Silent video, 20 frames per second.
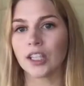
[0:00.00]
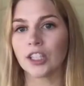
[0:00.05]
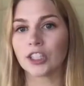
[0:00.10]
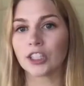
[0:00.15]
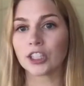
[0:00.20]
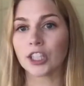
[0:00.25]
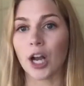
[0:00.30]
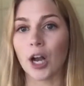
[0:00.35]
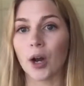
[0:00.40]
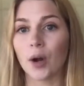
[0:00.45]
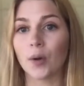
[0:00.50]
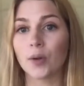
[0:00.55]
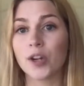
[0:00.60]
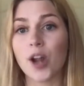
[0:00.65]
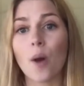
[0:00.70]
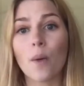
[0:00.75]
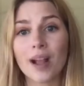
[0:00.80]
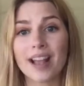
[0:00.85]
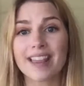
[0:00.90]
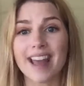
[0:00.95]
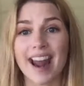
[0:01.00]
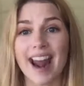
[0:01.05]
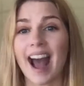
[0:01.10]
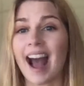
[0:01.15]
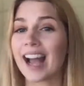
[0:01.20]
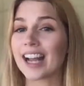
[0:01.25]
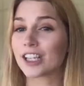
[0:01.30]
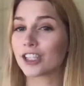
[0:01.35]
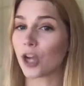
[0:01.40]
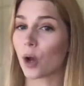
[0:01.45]
So knowing that
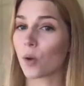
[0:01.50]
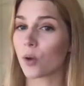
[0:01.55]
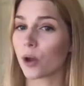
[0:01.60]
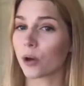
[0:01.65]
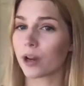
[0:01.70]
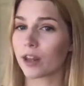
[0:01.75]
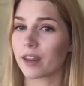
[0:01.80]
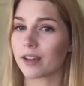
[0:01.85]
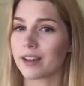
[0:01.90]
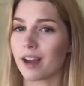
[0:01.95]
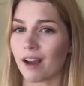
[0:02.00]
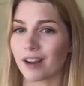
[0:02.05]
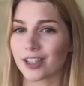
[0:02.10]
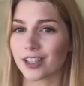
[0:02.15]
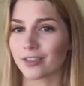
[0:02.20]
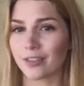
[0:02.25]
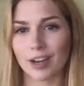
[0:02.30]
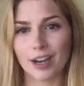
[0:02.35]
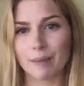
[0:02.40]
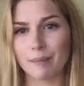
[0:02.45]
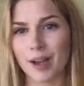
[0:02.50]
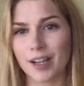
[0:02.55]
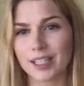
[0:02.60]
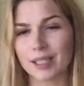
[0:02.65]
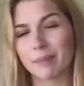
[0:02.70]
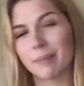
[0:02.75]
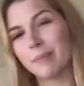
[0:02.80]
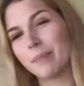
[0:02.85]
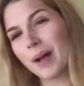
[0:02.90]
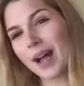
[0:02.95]
I don't go to the doctor very
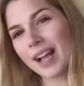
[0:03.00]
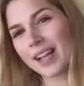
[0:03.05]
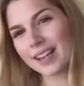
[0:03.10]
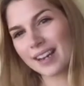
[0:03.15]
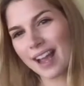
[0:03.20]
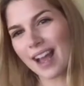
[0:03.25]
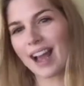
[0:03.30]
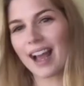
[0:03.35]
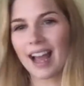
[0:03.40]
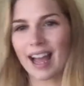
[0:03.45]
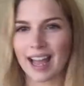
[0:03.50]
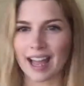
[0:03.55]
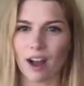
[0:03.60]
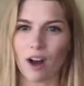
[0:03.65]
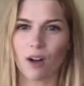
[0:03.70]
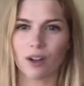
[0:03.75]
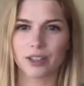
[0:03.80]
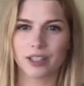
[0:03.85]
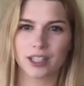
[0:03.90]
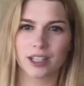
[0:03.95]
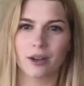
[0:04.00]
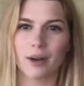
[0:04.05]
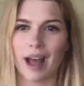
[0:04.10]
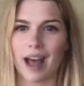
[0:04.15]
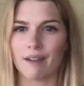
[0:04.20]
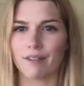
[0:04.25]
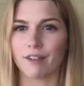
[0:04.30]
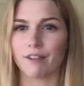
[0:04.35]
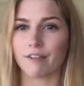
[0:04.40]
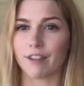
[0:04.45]
much, but I also
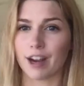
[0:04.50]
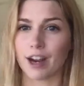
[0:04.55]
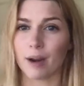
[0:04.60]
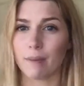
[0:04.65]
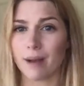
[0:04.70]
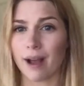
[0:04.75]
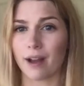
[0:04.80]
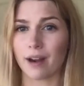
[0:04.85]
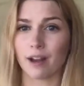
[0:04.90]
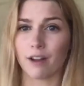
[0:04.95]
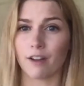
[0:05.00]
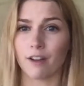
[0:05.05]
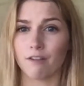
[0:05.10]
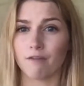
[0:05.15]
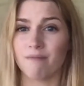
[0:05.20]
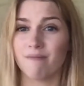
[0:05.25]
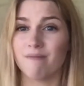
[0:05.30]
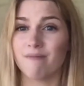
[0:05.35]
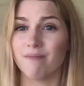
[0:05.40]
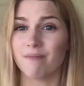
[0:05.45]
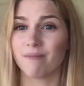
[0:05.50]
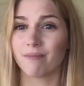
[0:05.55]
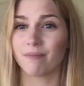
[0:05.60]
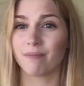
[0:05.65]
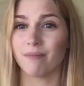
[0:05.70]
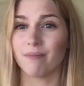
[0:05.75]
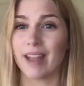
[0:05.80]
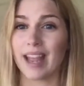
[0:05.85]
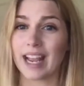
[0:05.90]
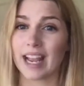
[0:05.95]
have a fair amount of
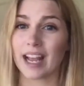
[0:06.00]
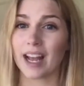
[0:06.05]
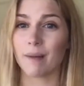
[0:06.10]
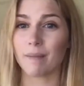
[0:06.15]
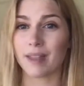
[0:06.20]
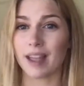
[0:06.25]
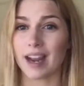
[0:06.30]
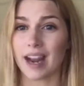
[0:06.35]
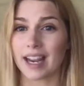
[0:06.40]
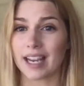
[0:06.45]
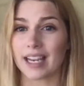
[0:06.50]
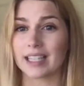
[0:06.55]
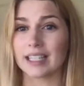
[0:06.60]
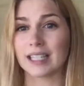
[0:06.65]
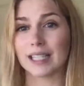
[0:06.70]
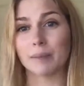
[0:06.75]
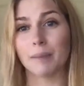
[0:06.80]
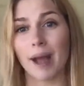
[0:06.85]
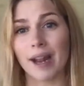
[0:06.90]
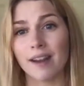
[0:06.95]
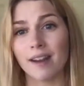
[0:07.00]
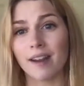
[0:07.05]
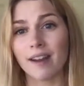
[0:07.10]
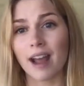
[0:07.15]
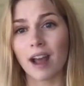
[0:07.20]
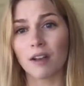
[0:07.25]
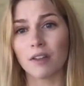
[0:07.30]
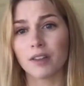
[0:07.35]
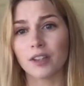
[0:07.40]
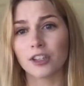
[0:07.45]
income that I can spend on
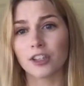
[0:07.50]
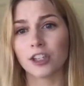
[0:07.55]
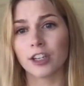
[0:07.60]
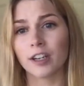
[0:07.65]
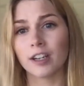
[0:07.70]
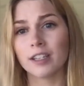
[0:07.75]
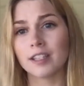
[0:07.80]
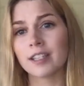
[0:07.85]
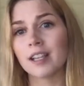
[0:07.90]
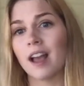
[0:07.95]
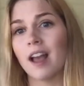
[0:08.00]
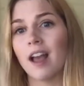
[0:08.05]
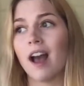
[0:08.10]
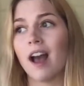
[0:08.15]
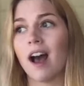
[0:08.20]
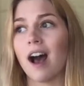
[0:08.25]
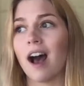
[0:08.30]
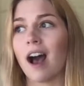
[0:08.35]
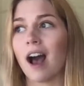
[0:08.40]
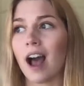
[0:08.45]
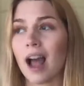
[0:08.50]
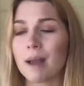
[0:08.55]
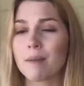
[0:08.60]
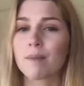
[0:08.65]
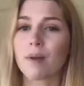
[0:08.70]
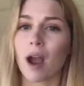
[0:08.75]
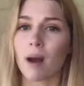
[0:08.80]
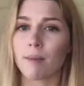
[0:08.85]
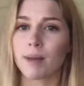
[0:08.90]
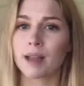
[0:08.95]
health insurance, I'm
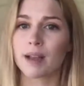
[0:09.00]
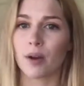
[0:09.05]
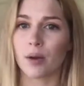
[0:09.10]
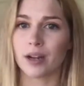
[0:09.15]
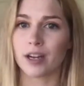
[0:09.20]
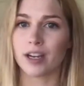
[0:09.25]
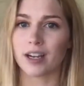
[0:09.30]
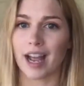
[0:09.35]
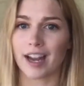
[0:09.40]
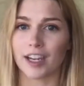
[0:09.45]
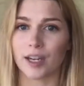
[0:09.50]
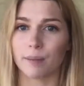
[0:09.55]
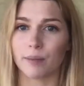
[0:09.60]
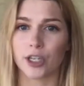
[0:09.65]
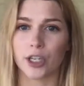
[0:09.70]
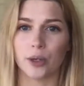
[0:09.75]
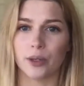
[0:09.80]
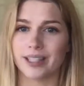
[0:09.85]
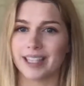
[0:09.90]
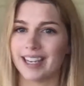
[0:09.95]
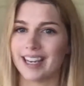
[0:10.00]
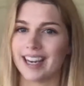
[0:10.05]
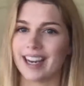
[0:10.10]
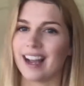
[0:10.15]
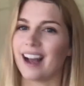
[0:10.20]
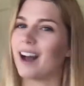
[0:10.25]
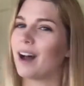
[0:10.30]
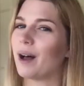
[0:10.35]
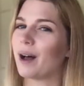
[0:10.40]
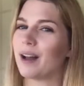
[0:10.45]
probably going to end up choosing
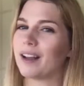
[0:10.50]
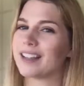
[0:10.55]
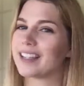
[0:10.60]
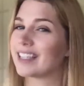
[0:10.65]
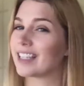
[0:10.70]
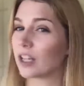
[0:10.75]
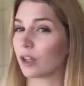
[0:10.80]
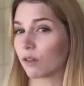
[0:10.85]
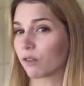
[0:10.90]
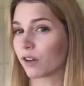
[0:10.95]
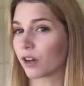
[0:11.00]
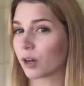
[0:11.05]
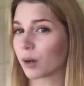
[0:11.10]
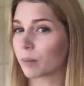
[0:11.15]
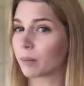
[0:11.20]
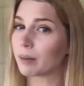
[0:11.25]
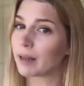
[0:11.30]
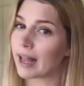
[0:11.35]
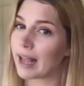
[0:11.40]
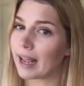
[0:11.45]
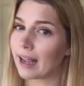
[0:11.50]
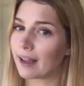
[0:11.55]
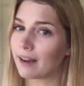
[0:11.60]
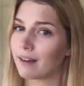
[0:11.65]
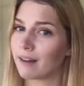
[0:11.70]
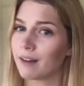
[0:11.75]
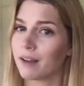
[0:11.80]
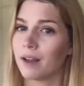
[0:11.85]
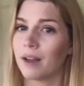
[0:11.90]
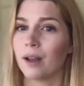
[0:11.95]
a silver plan,
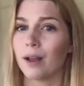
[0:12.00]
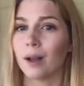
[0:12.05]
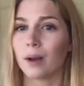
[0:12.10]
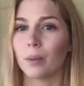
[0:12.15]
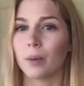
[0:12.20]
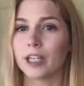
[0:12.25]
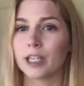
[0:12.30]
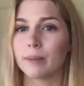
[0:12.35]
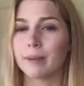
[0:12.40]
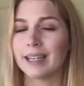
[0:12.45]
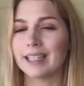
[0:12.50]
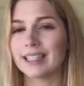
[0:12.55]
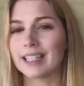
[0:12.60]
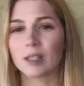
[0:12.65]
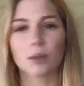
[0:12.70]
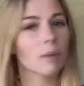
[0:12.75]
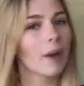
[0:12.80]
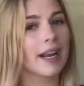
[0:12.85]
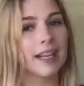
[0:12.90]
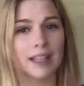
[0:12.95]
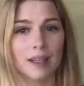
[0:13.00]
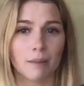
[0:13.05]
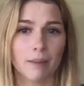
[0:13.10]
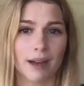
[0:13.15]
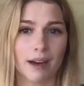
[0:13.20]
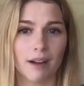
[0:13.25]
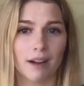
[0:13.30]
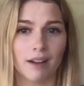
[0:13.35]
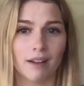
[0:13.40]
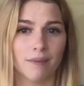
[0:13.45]
which means it's right in the
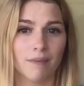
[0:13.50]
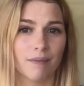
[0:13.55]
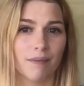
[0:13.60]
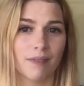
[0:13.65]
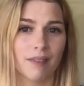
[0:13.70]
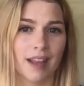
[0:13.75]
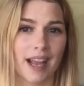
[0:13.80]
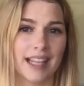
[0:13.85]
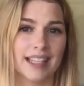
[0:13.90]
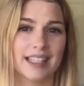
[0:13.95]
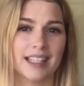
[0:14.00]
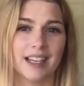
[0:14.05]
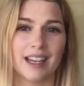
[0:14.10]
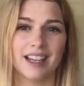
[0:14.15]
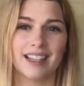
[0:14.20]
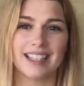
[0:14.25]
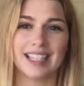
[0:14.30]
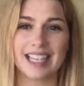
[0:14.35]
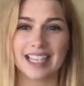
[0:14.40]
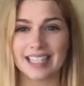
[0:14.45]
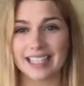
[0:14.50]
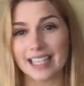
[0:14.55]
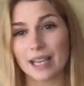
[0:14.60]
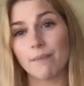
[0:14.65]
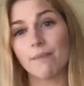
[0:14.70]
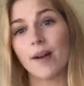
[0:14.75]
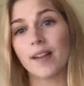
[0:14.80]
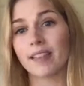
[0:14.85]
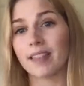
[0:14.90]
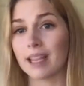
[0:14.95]
middle. It's a decent
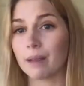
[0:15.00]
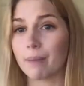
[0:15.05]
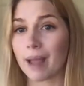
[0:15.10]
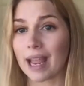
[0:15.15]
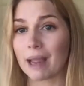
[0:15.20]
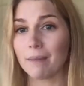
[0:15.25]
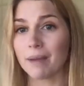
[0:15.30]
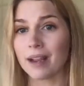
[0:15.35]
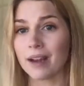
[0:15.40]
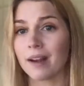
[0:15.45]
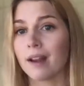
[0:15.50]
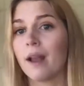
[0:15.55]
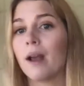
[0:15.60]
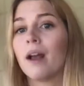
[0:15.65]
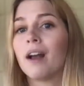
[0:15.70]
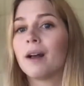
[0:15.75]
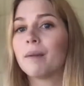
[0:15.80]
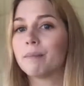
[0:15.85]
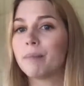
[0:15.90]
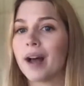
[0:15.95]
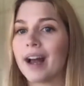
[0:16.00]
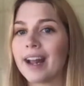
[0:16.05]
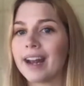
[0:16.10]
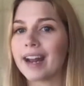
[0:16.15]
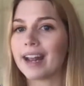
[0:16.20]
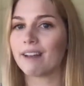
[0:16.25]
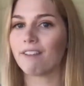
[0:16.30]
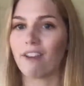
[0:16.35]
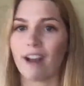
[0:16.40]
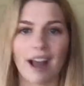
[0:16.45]
monthly payment, but
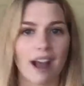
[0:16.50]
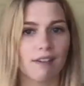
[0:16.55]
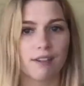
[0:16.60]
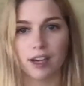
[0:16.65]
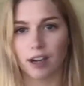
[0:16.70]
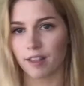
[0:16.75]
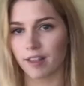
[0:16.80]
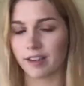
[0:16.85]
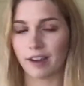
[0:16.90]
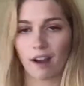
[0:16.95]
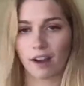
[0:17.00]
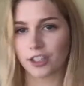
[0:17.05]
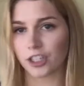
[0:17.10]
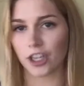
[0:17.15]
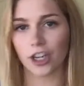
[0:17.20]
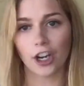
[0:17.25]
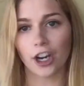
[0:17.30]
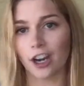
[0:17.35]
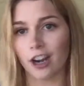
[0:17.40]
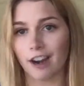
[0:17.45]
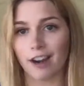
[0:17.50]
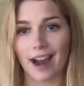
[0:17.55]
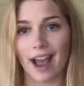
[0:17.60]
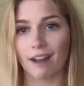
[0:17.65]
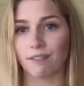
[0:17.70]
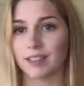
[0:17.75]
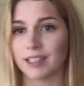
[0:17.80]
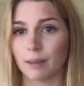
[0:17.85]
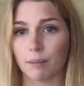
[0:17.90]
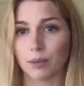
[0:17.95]
if I have to go to the doctor or
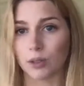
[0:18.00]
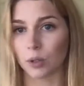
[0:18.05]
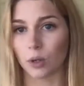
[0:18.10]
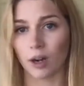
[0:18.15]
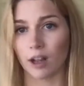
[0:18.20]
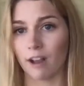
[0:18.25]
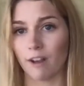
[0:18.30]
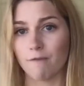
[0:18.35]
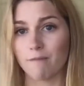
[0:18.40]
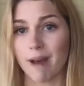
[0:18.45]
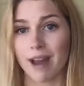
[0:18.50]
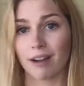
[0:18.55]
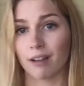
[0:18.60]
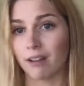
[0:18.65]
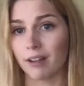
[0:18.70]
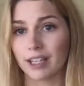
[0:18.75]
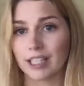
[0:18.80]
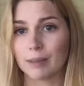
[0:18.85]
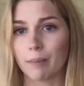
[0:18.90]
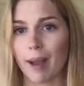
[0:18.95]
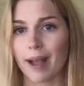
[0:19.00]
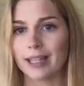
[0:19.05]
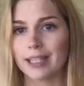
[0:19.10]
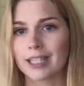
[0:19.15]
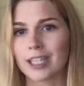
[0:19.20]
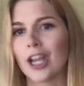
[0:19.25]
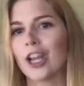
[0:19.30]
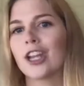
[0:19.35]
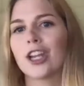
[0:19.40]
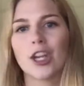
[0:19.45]
have some sort of medical expense,
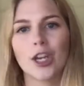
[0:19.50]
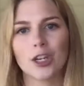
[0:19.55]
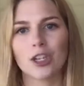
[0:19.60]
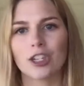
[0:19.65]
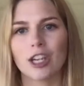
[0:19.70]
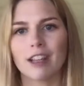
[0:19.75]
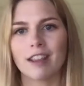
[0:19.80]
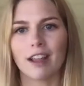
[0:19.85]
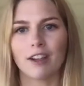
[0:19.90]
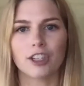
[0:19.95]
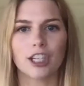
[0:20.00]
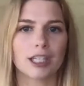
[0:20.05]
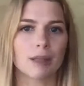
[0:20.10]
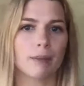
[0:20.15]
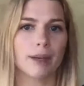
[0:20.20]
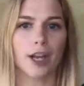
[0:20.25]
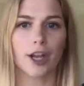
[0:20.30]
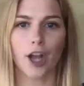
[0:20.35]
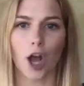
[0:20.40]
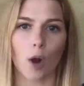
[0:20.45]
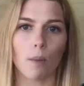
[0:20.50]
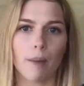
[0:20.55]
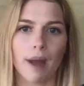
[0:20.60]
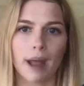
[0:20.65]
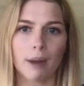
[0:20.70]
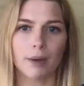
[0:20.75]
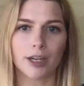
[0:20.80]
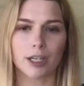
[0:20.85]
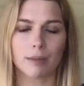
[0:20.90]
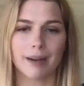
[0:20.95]
usually there'll just be a copay,
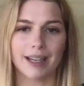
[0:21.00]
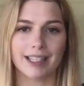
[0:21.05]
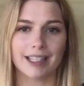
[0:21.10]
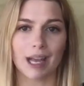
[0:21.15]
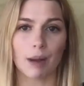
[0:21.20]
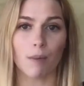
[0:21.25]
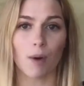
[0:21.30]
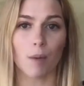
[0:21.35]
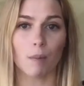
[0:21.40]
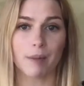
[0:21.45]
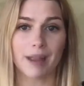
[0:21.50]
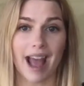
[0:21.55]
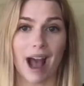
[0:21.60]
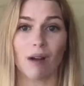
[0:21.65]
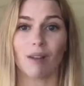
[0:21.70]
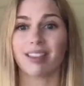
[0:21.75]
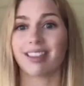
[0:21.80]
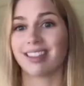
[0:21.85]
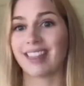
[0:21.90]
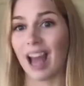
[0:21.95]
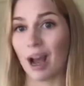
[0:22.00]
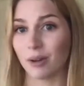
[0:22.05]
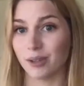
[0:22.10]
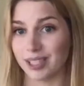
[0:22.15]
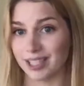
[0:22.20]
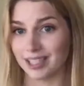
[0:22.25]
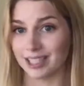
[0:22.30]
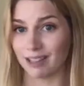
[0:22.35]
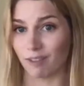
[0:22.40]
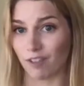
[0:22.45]
which means I won't be out
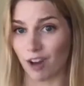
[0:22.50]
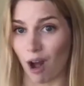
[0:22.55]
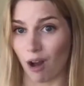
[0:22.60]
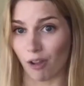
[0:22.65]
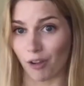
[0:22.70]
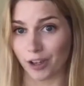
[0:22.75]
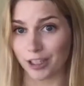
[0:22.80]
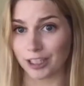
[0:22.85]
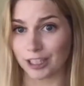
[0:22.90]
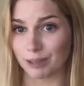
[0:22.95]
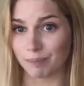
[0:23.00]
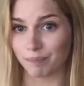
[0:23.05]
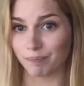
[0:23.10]
thousands of dollars.